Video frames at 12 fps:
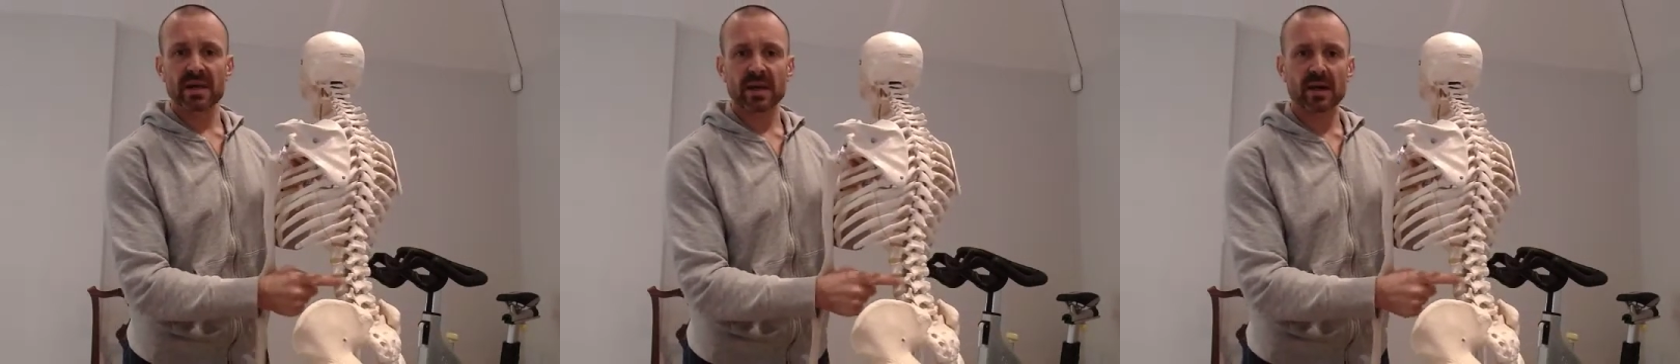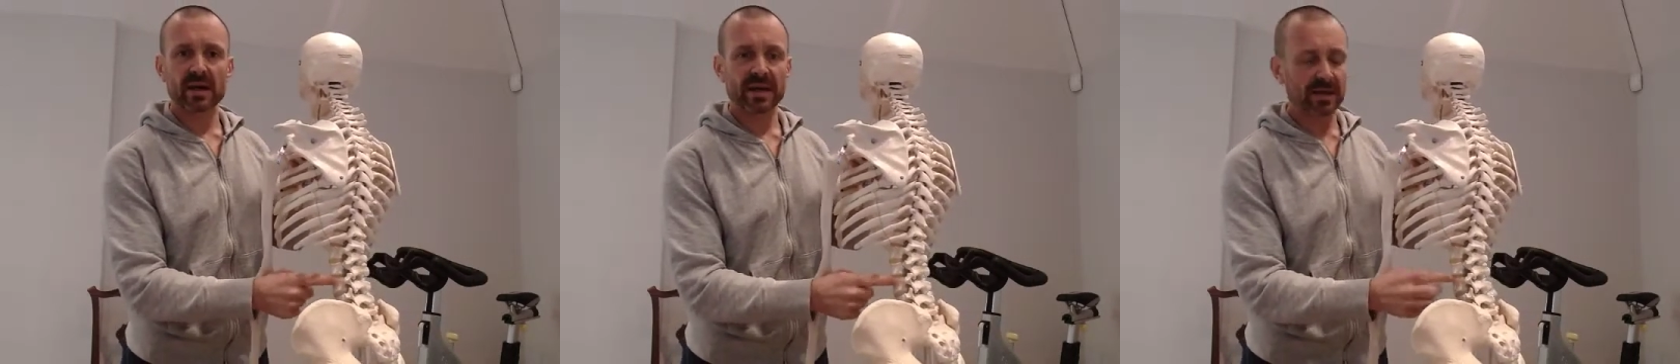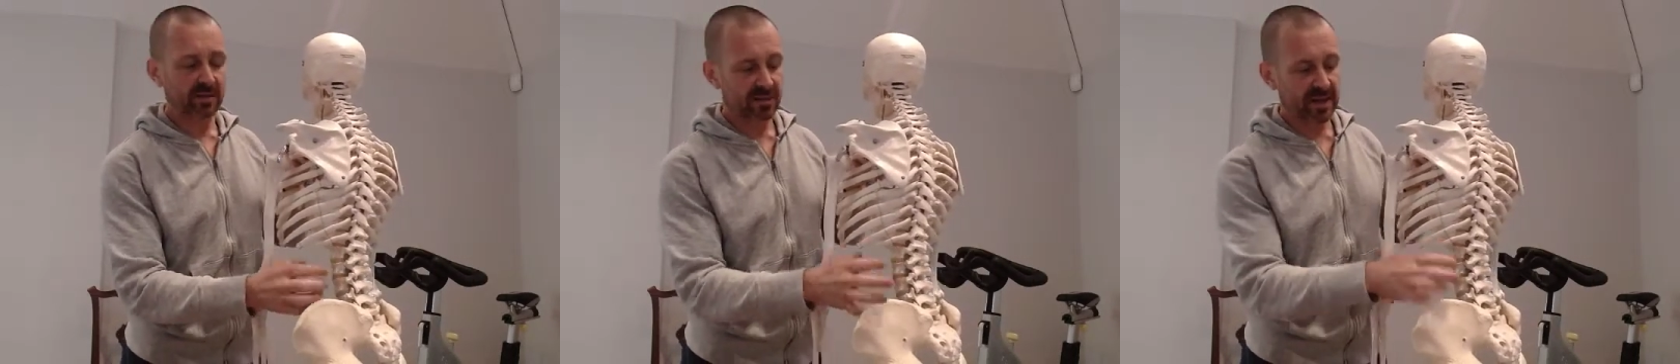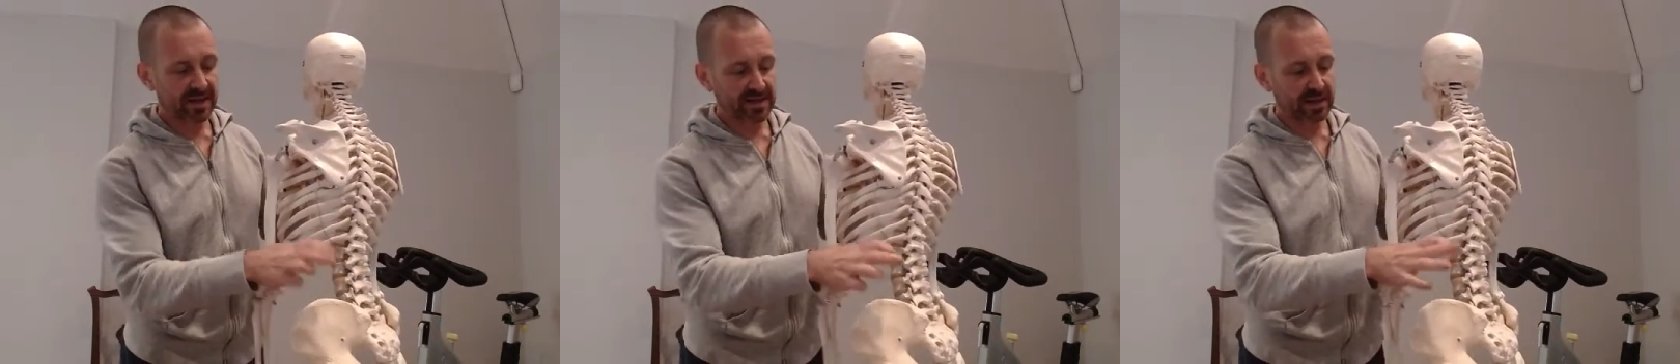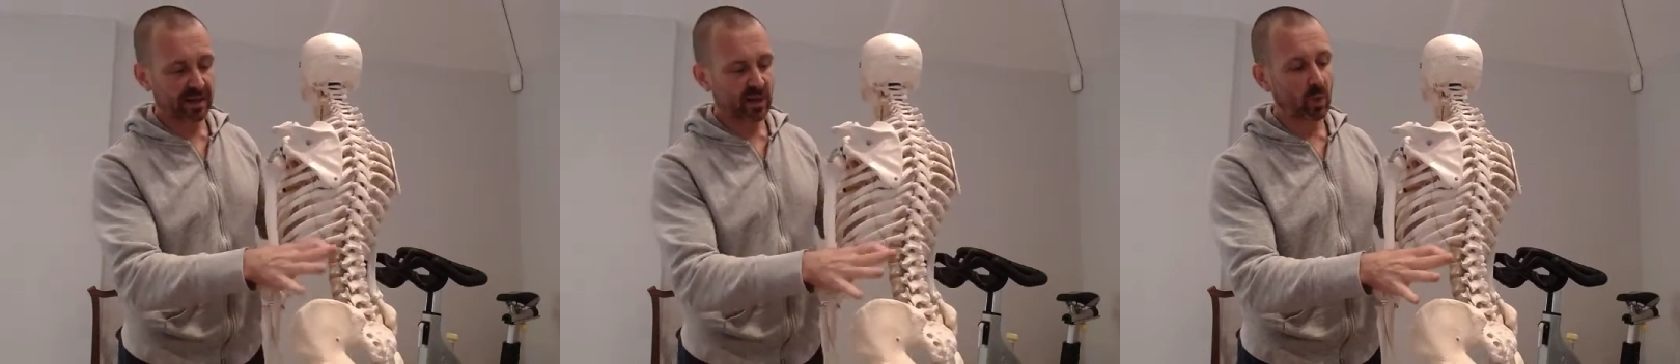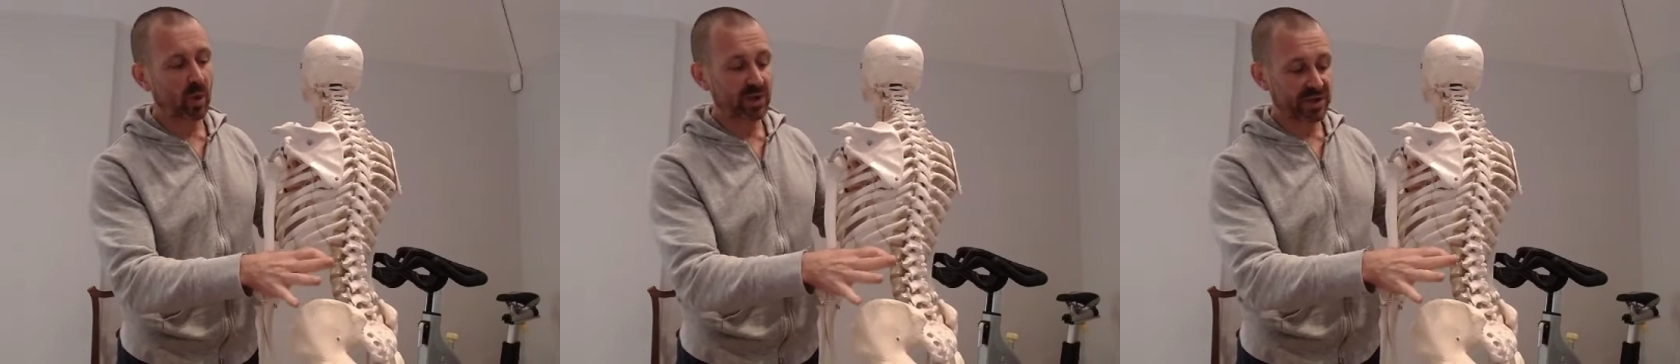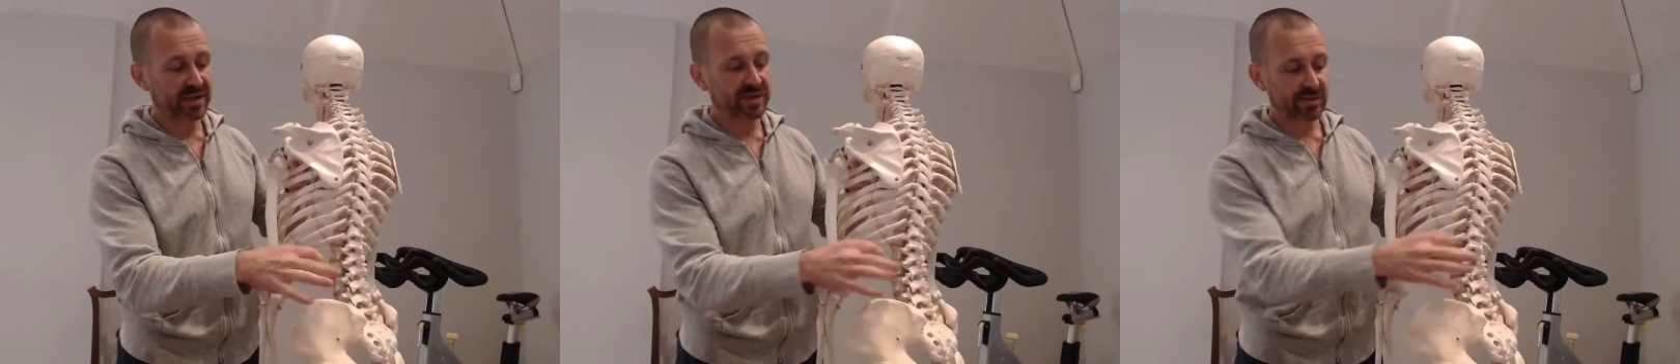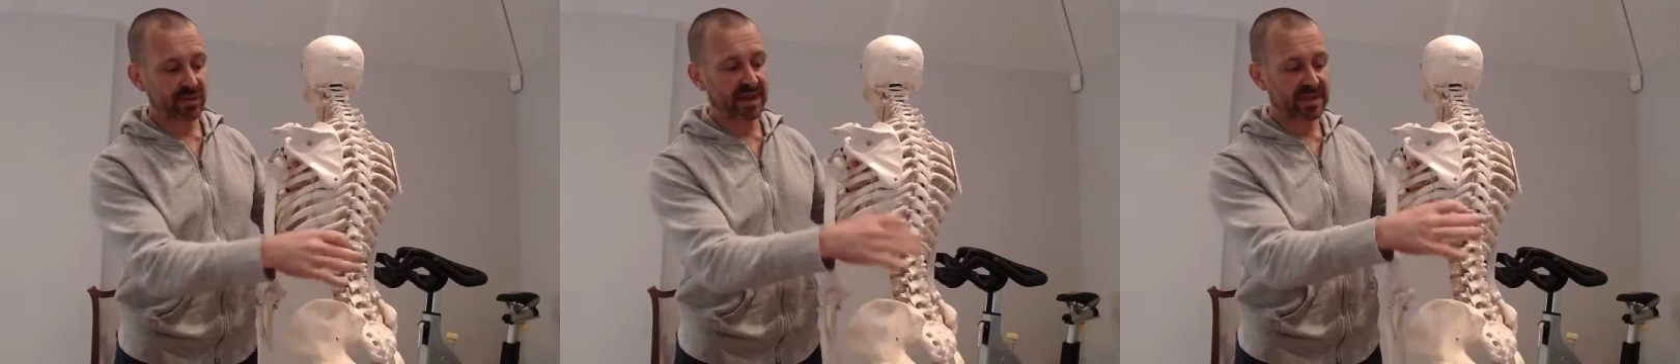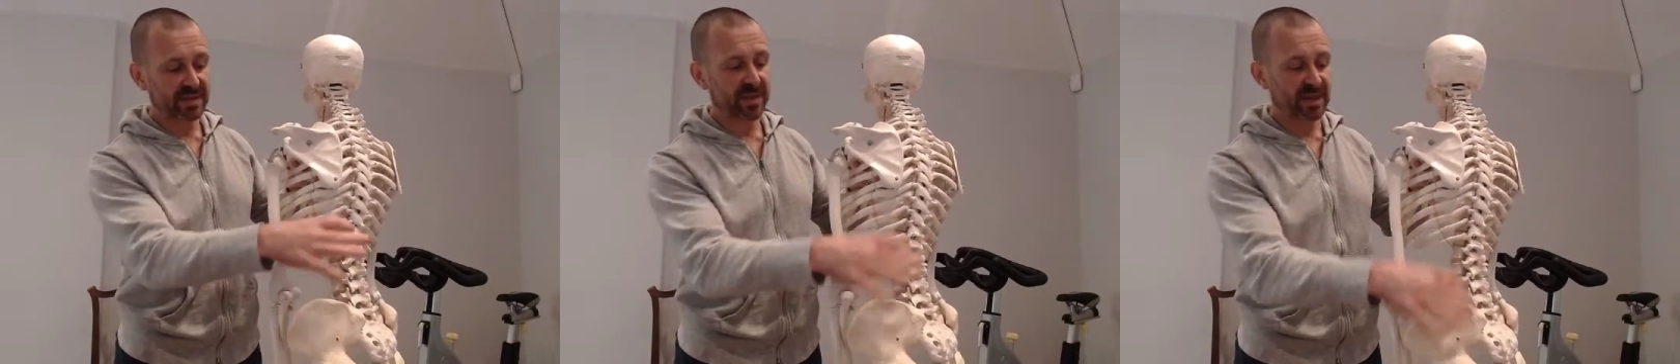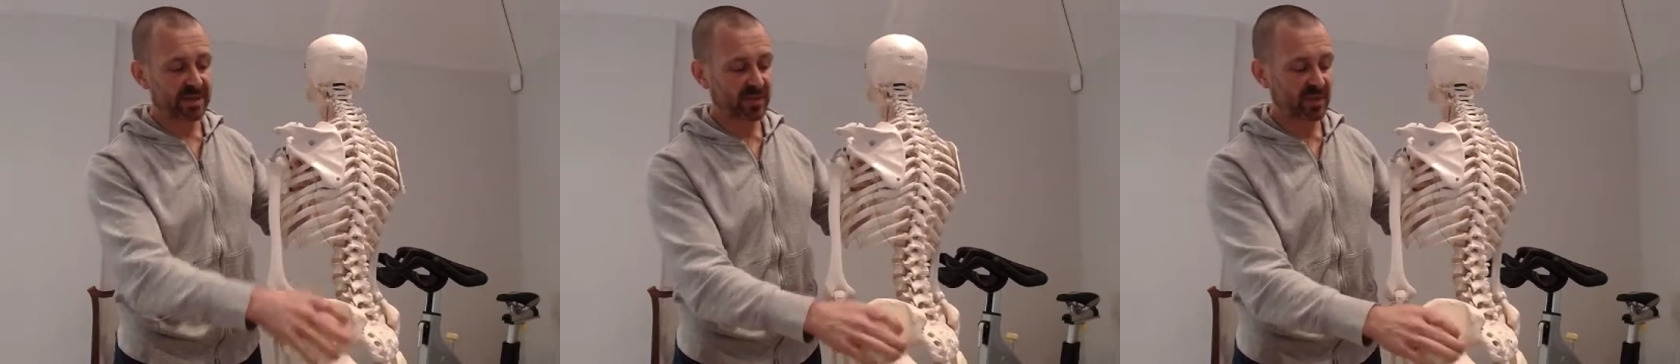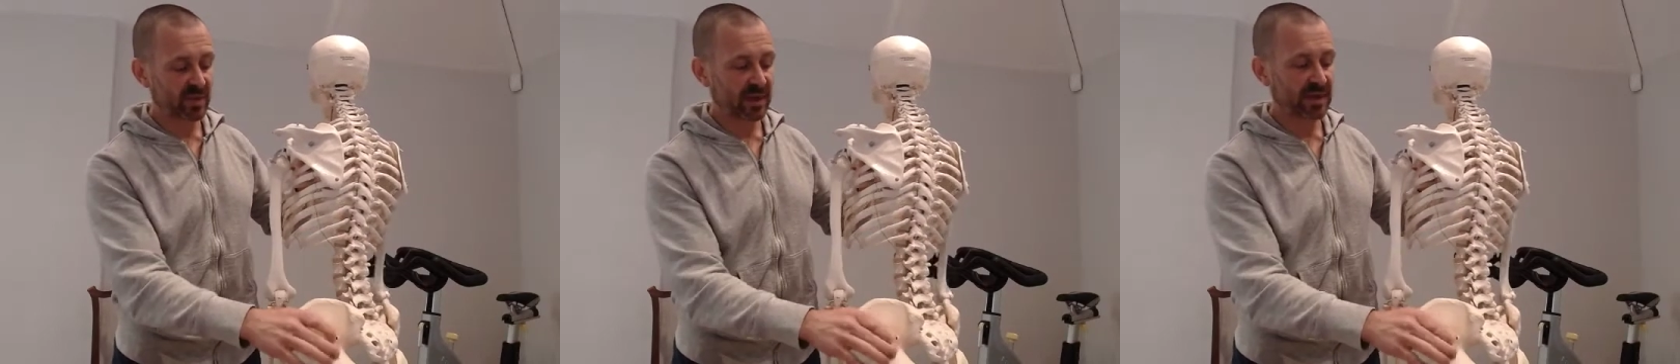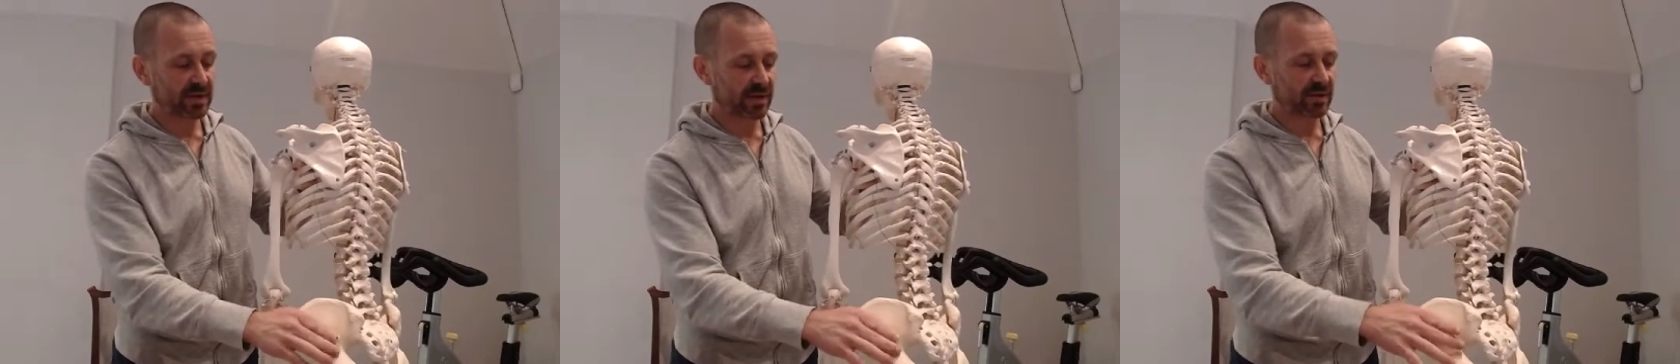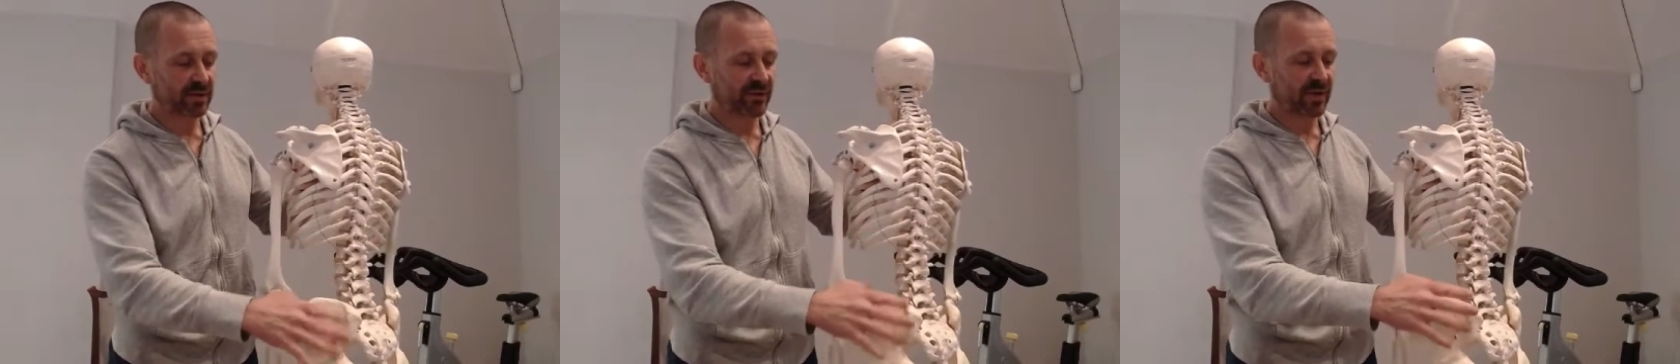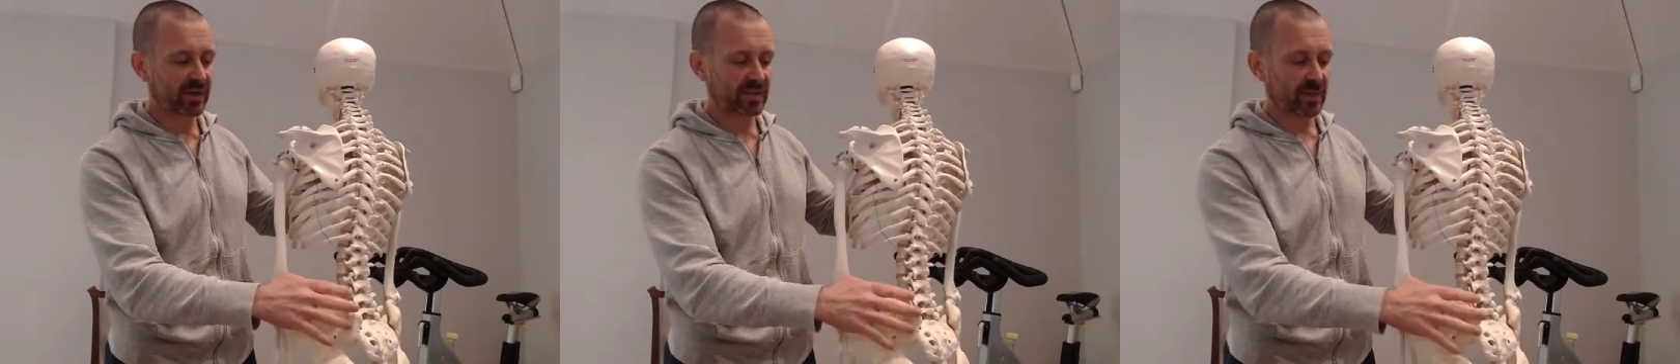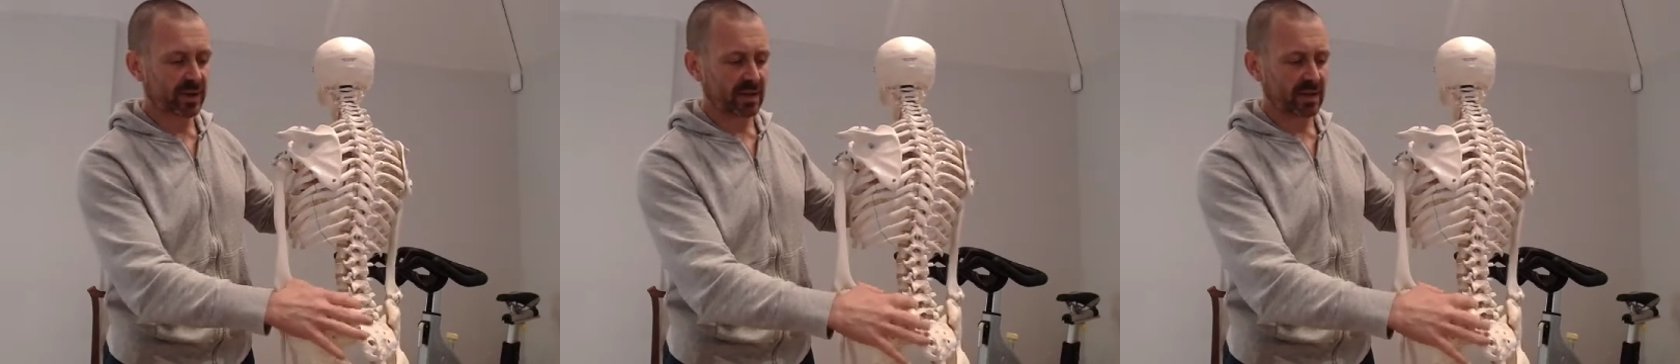and create like a washer to create space between each of those vertebrae.